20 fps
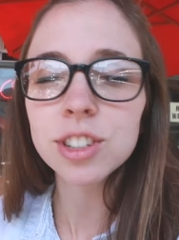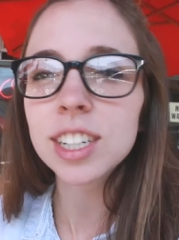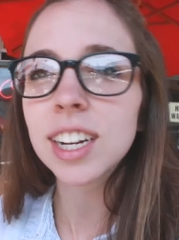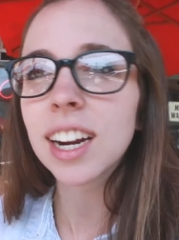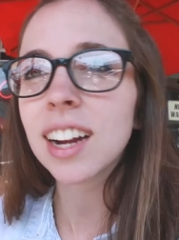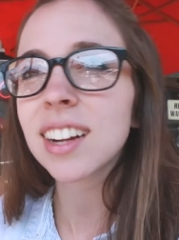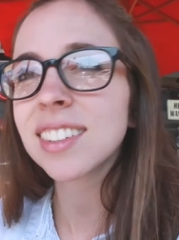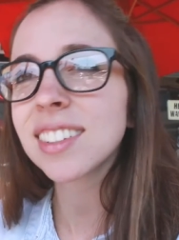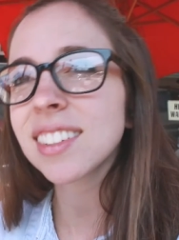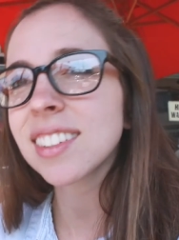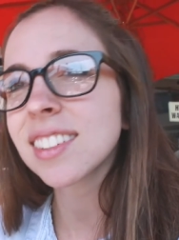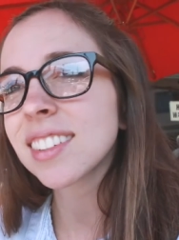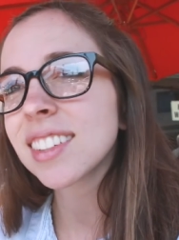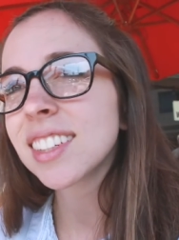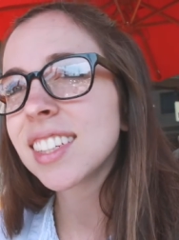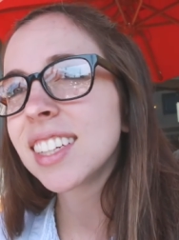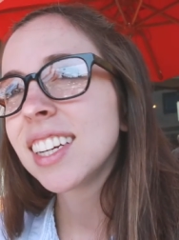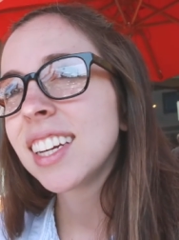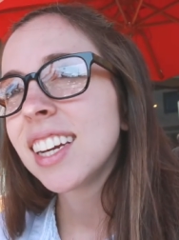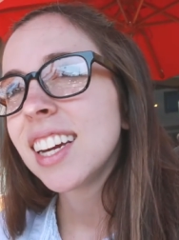are down,
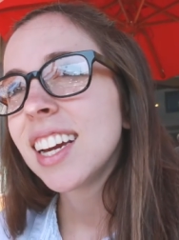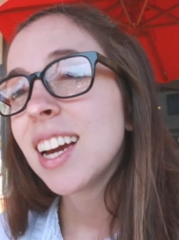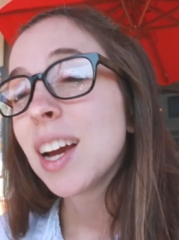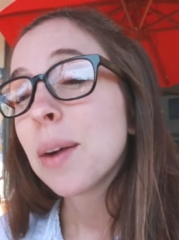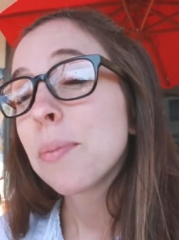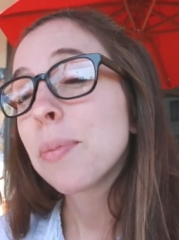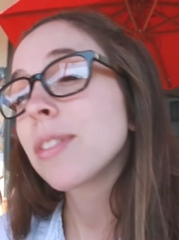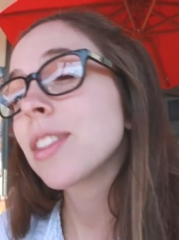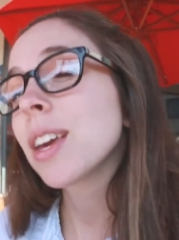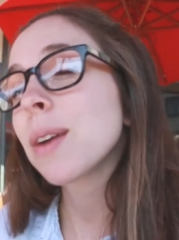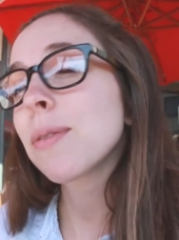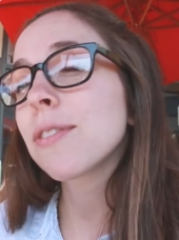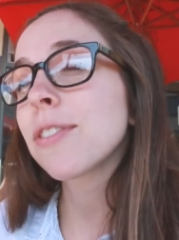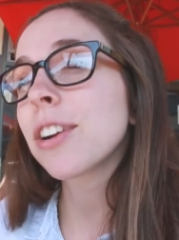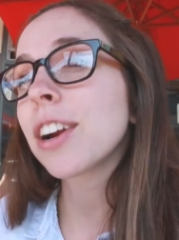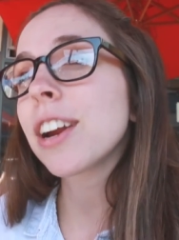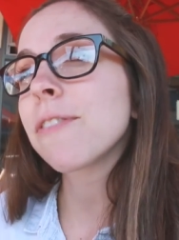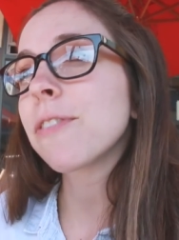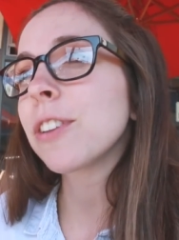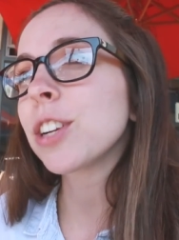but they were
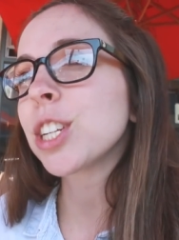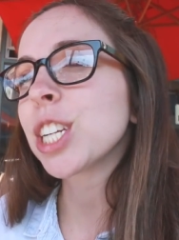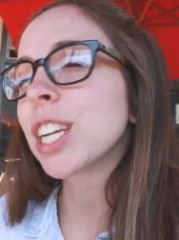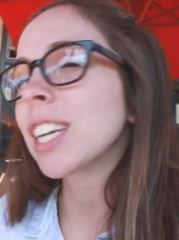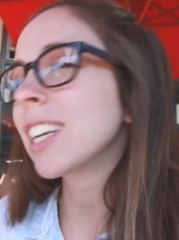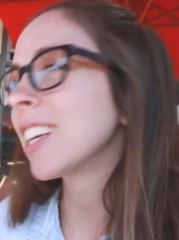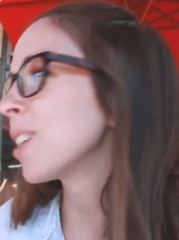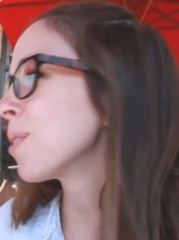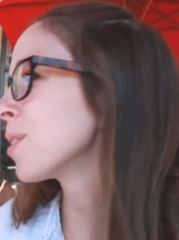very efficient and